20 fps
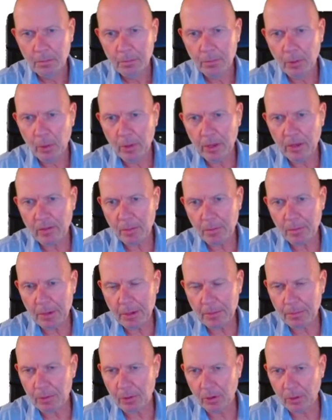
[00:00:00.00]
But we have a
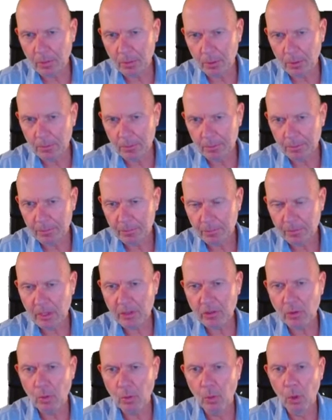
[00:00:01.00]
big problem.
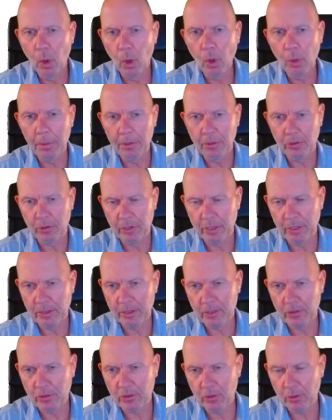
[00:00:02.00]
There's a wall between
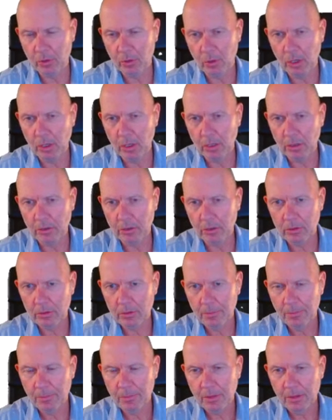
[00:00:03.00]
these two worlds.
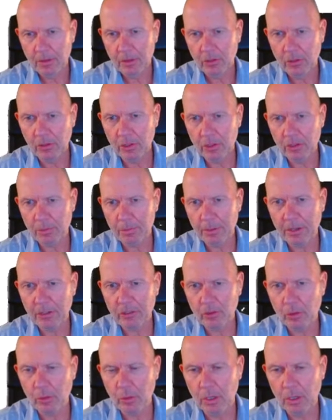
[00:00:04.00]
The
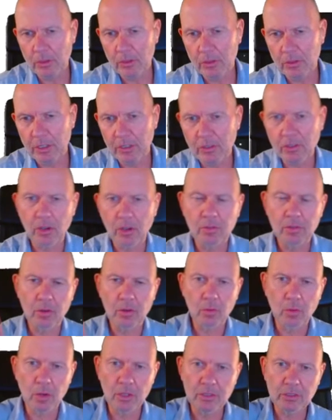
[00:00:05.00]
geospatial world sits over
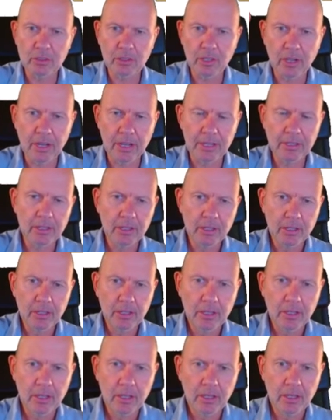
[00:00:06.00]
on one side
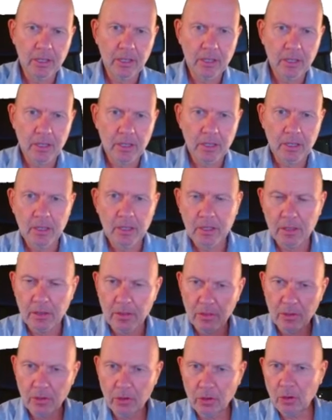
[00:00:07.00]

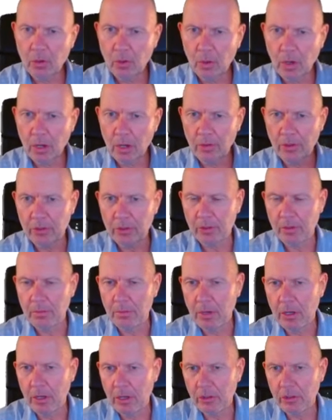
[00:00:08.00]
the new world that's
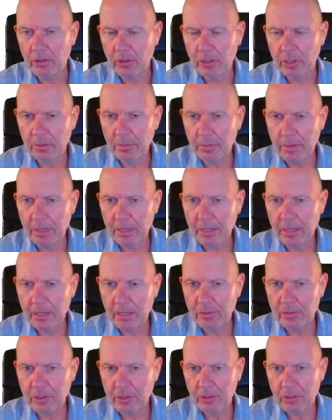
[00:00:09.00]
emerging and being
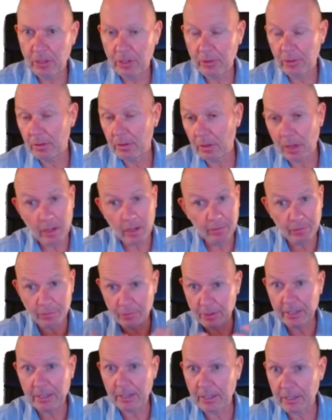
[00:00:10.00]
innovative and, and
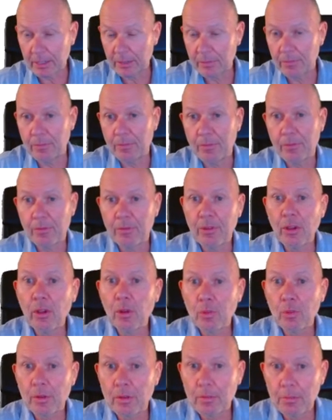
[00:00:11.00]
frankly
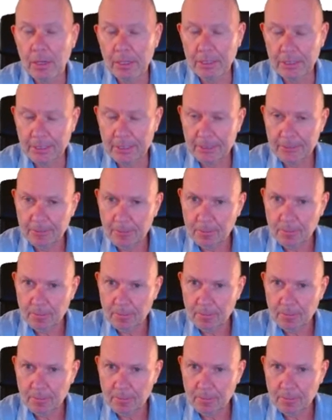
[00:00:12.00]
filled with money